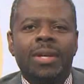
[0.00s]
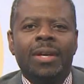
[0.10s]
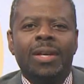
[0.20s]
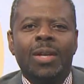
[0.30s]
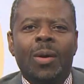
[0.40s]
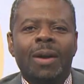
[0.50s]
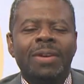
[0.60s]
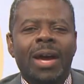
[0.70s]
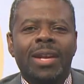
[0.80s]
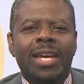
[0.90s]
you know, every
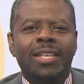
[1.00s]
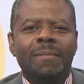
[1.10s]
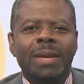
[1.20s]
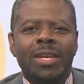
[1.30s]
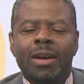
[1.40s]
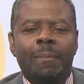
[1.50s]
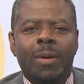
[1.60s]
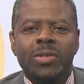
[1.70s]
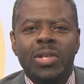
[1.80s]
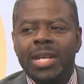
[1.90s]
now and again you meet a young
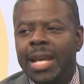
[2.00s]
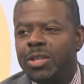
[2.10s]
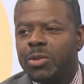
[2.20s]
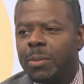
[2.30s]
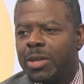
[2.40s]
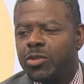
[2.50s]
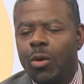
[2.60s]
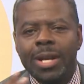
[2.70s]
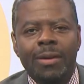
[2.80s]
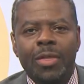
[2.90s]
person and they do some hmm.
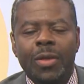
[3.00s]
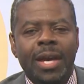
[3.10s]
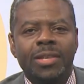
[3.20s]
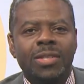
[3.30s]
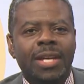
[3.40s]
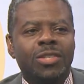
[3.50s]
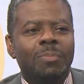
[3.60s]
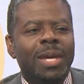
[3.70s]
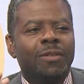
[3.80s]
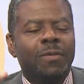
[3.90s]
extraordinary things and they just
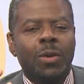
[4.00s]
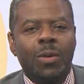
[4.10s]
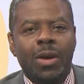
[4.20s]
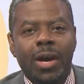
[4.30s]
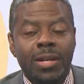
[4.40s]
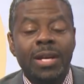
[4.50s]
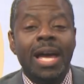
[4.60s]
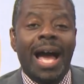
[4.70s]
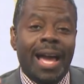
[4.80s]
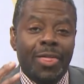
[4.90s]
make you feel good.
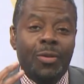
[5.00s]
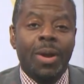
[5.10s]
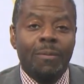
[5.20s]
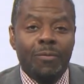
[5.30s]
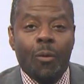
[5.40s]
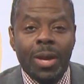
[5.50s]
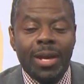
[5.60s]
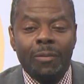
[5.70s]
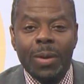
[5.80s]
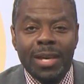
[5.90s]
I got three of them for you
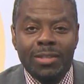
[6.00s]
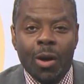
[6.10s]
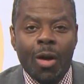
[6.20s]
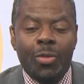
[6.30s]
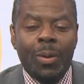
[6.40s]
if we can get to all three.